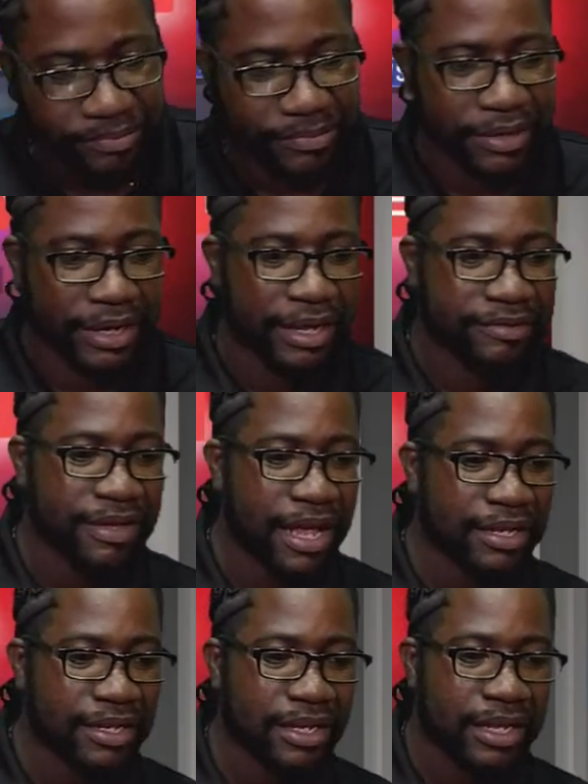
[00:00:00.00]
You
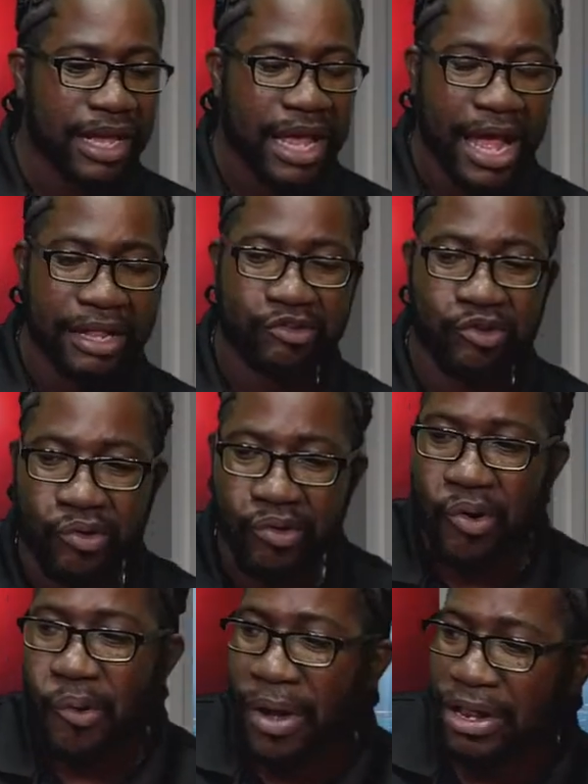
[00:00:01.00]
understand? And
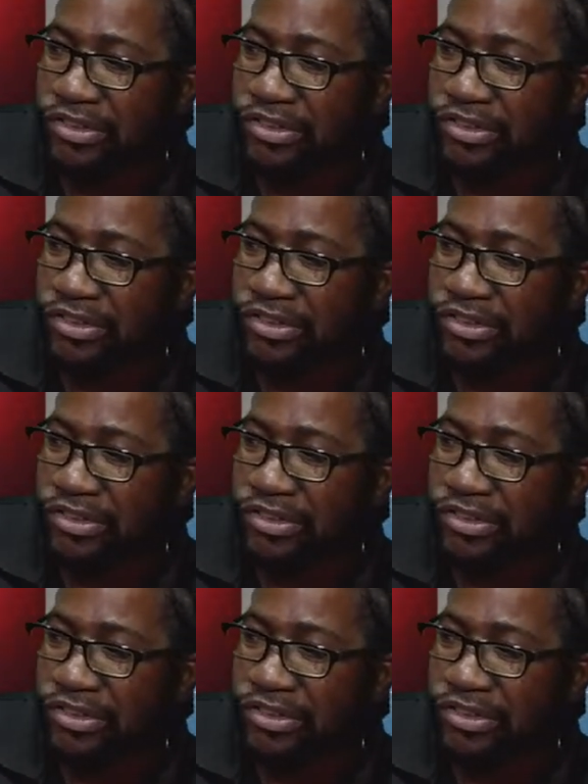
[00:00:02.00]
so, while